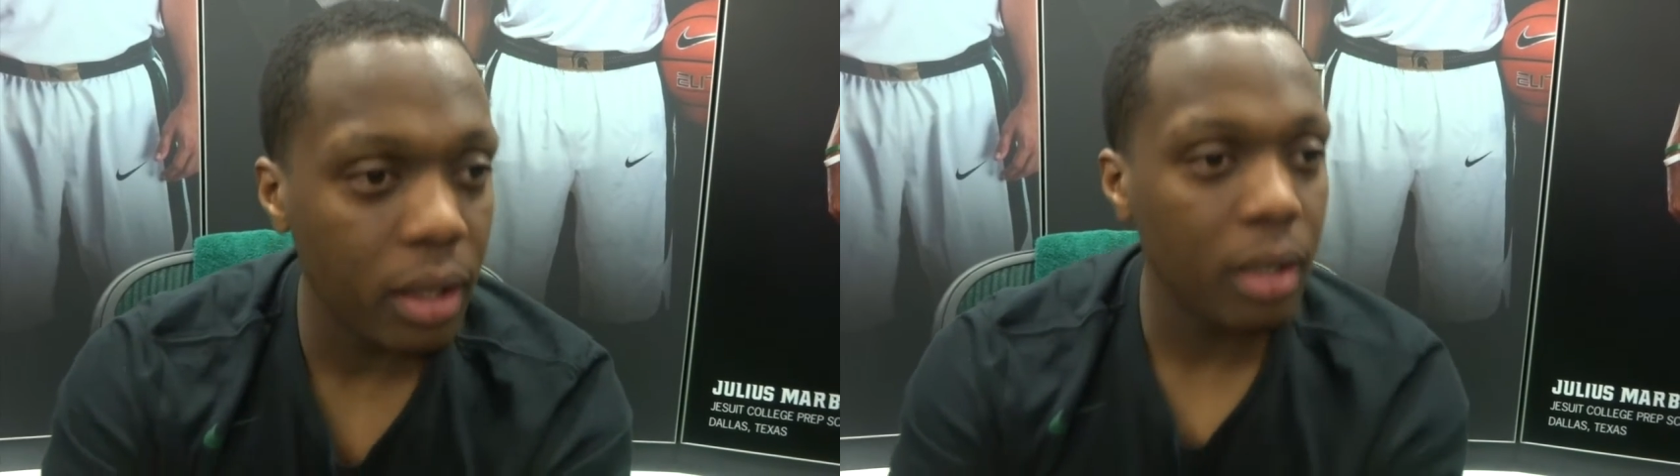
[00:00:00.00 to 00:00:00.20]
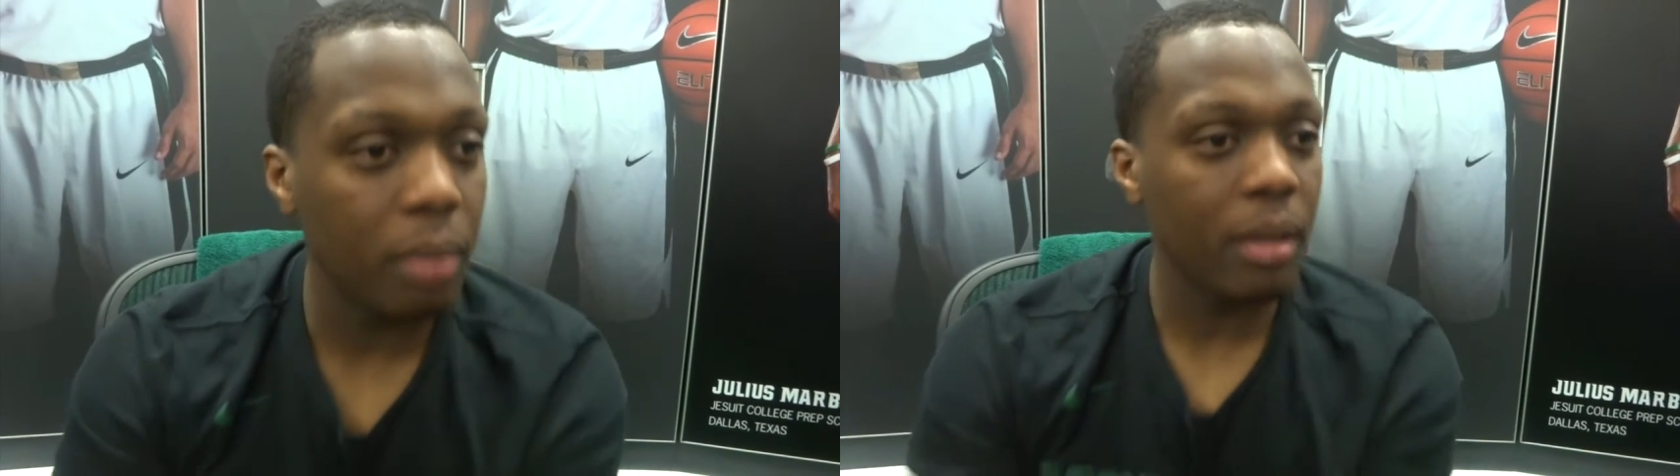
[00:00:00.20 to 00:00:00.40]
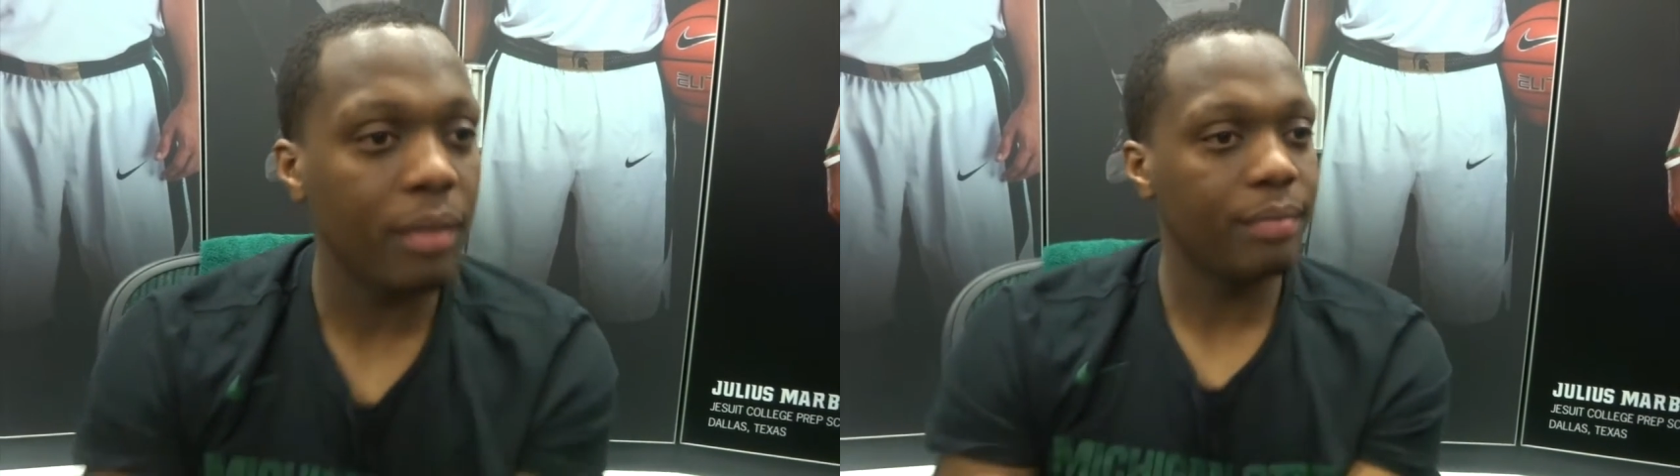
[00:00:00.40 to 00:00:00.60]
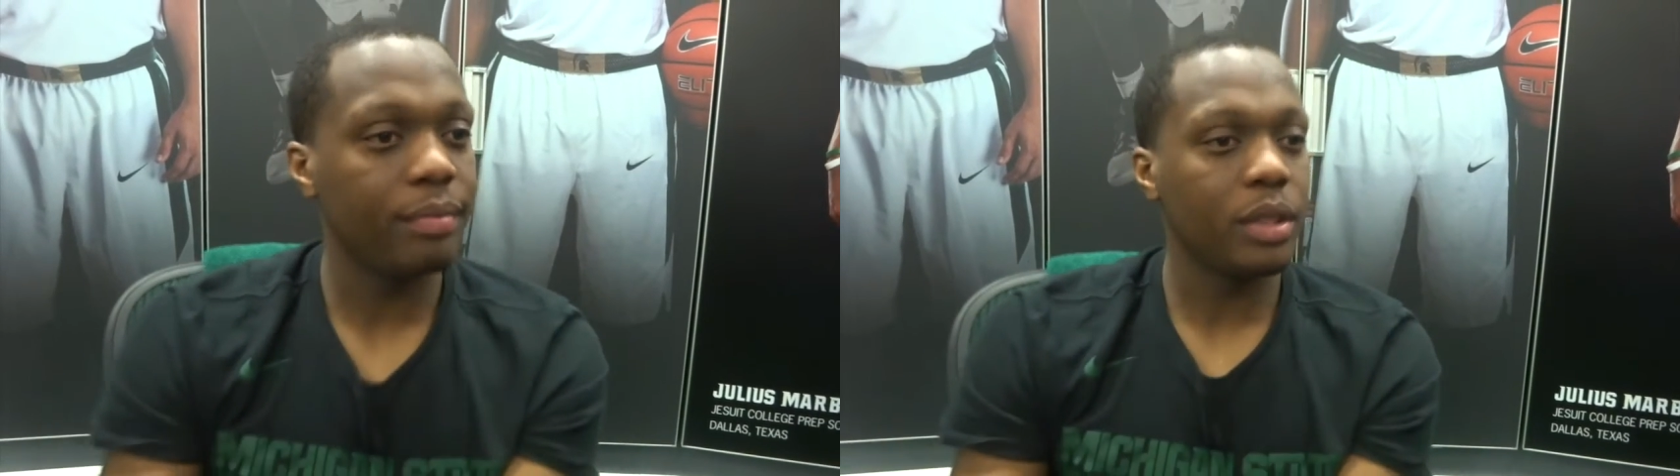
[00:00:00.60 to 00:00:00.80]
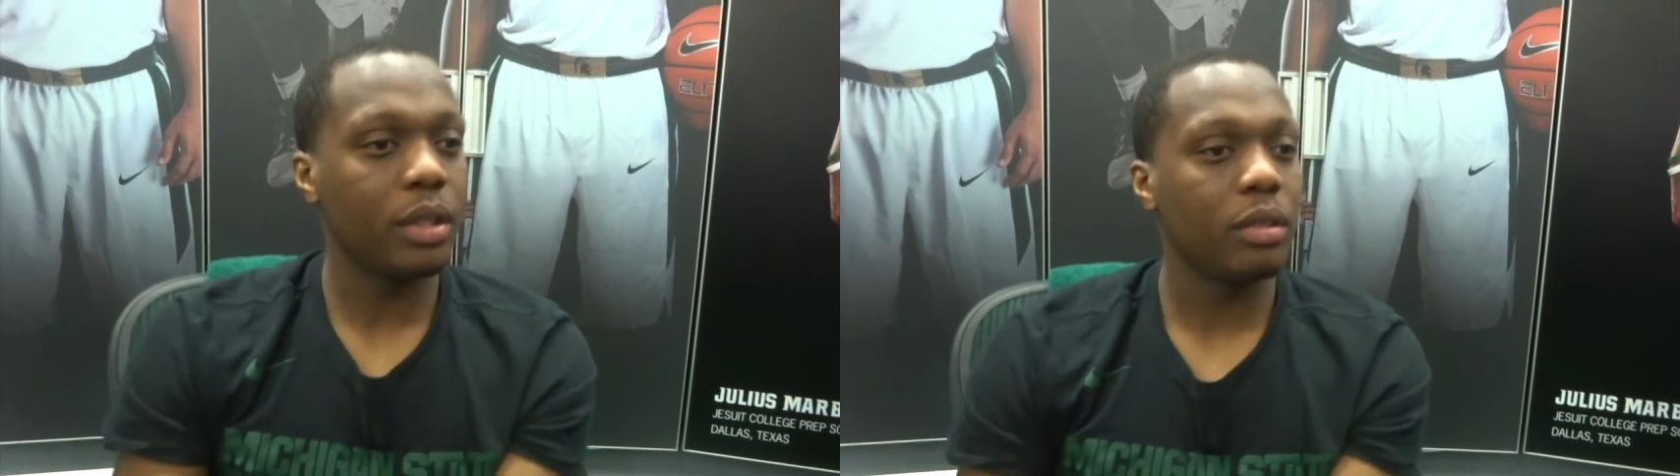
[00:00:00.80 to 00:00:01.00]
Uh, my,
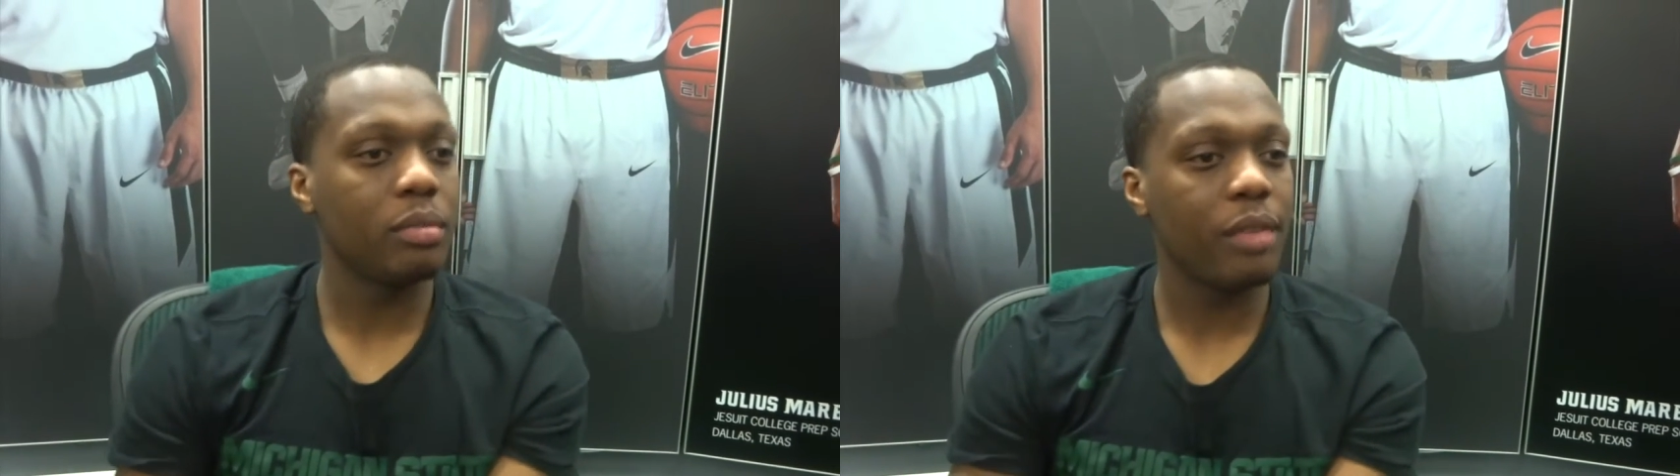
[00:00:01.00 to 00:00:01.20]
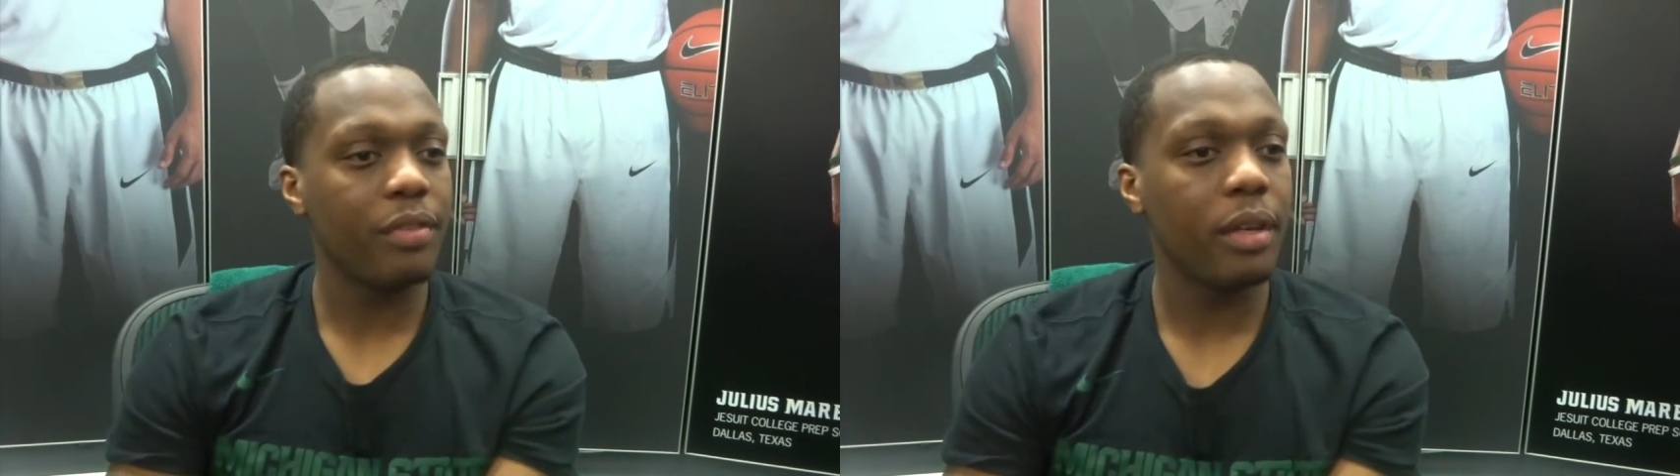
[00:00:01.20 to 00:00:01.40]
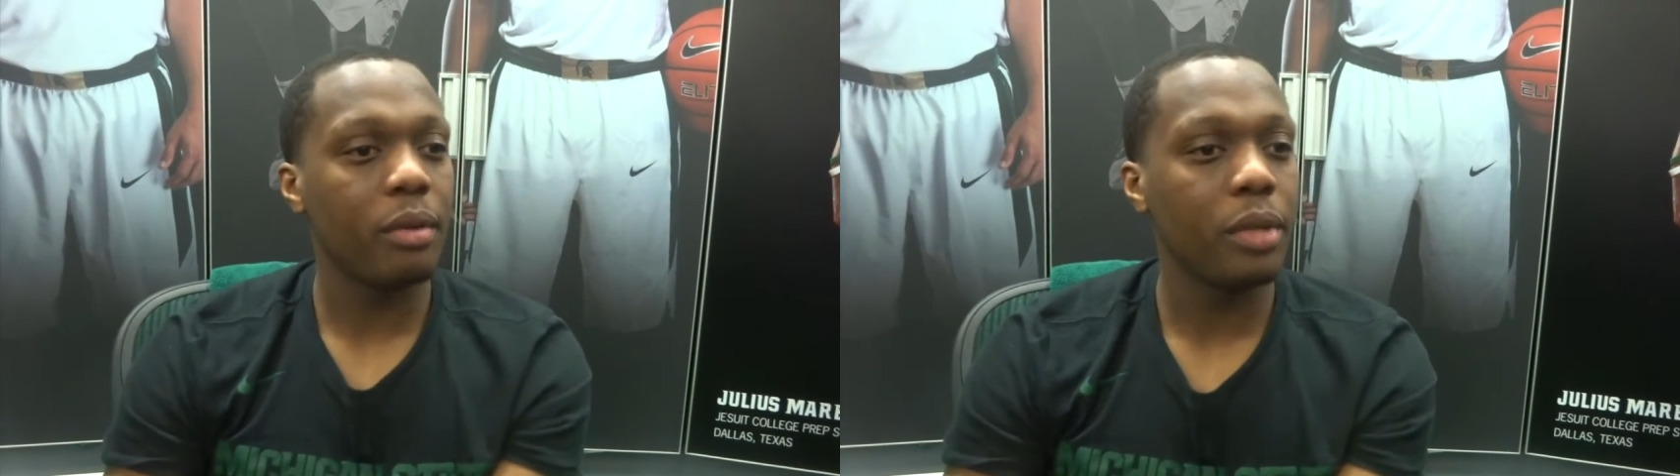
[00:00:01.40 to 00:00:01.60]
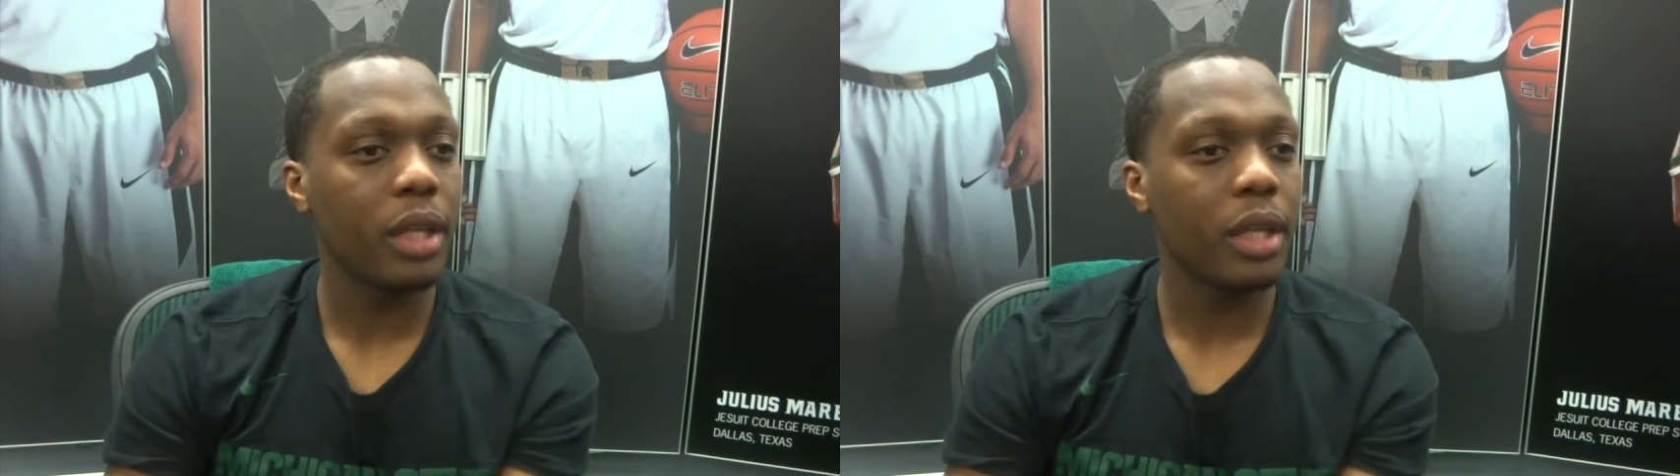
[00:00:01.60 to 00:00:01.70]
you know, my family,